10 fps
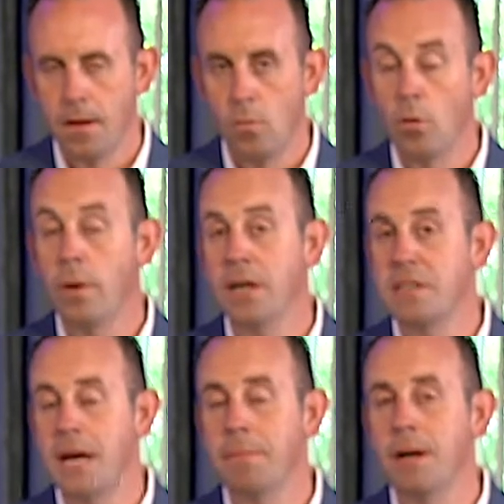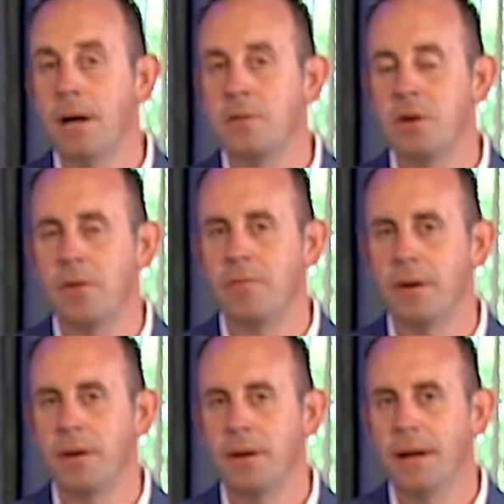Would we accept God's
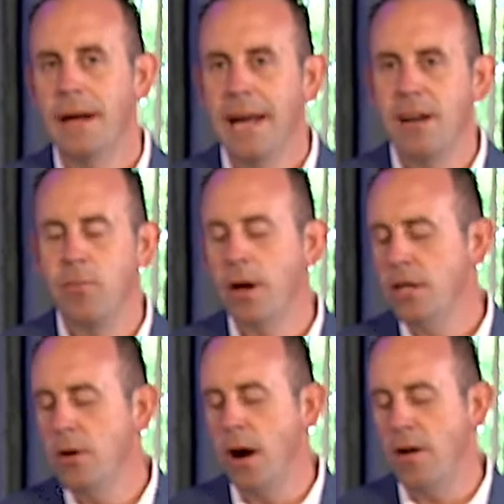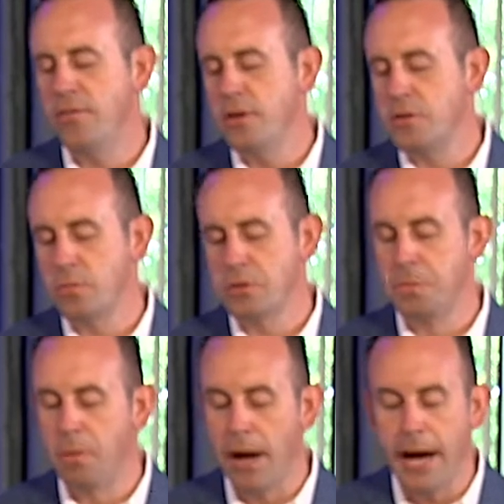offer? If we knew our future was
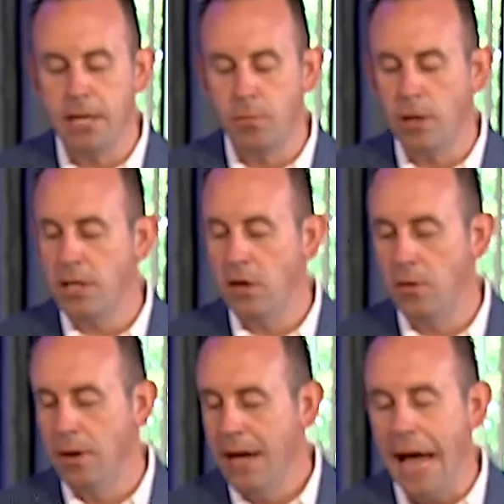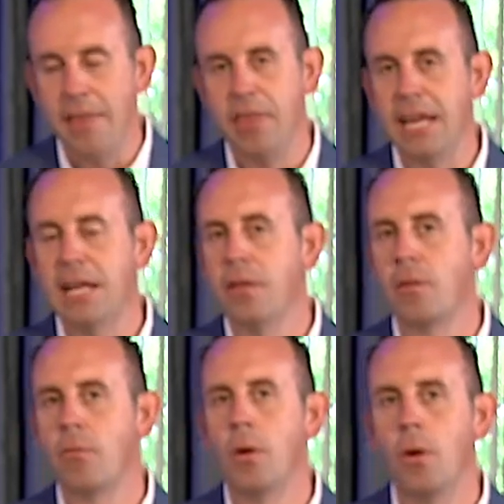bright and we knew at the end of
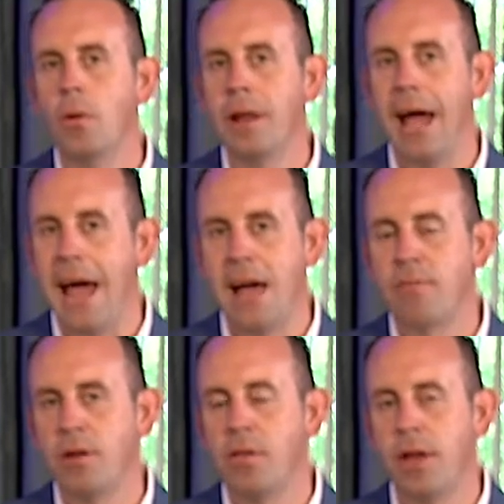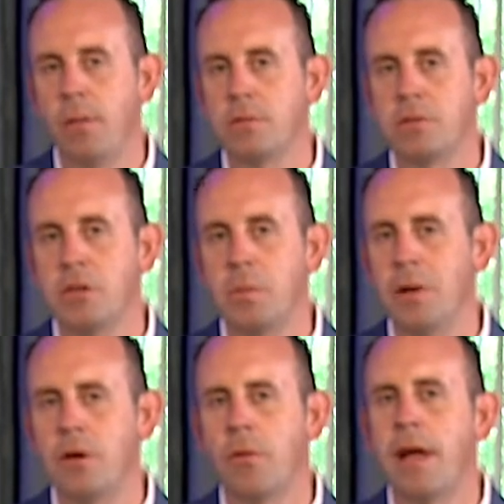the road everything was going to
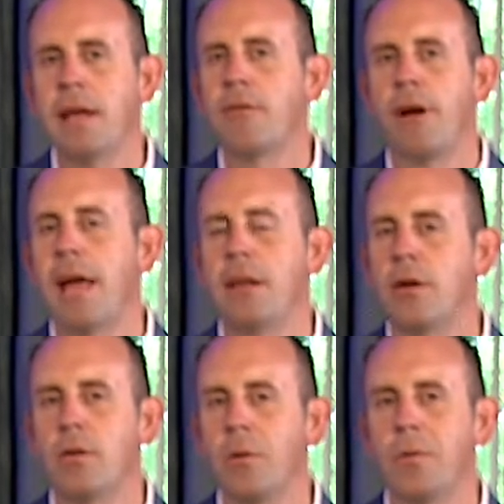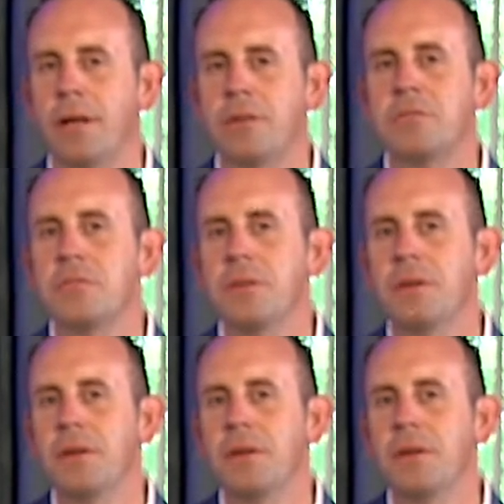be great, grand, and glorious,